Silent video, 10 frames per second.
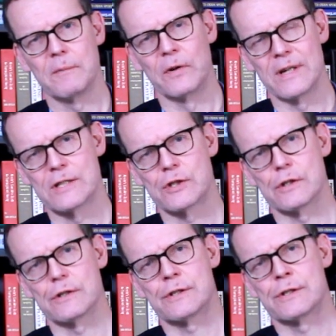
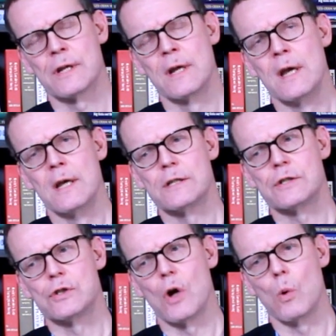reasons.
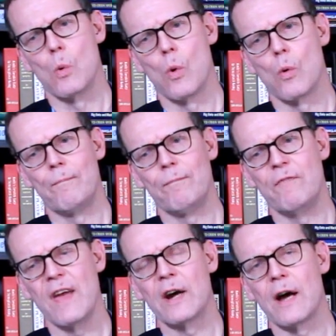So
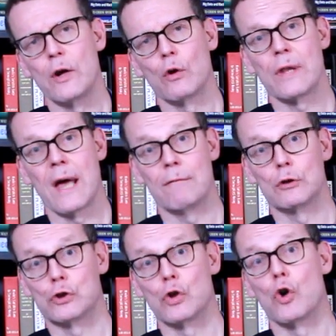there I don't have a
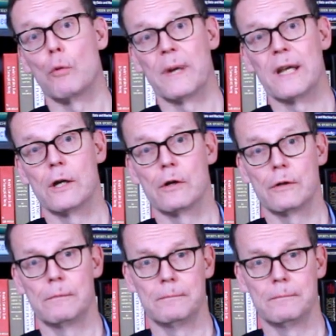strong opinion.